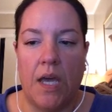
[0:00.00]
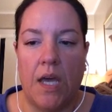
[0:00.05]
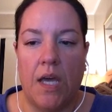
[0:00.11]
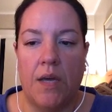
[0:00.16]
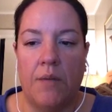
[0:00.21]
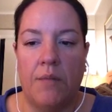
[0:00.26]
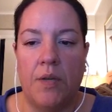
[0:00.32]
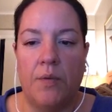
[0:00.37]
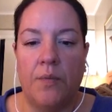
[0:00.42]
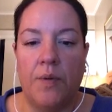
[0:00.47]

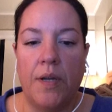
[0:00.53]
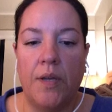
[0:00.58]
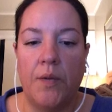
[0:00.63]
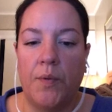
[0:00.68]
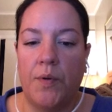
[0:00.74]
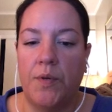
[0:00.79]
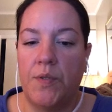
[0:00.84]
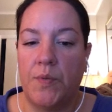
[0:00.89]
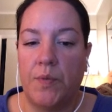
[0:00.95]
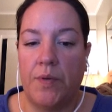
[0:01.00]
The
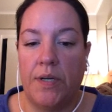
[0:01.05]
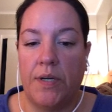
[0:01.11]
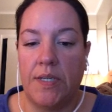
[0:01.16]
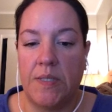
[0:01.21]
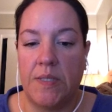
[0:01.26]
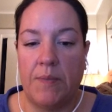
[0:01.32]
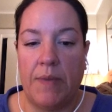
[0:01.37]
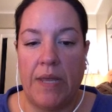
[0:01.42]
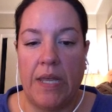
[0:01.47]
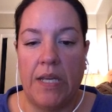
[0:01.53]
railroads were
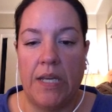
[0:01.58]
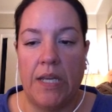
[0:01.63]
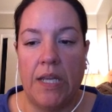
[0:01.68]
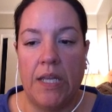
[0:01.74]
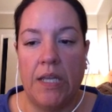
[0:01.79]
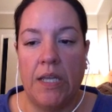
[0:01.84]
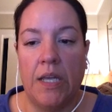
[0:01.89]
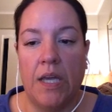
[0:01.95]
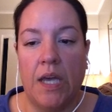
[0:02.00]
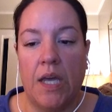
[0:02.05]

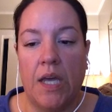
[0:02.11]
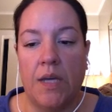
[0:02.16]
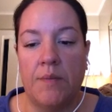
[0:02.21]
expanding,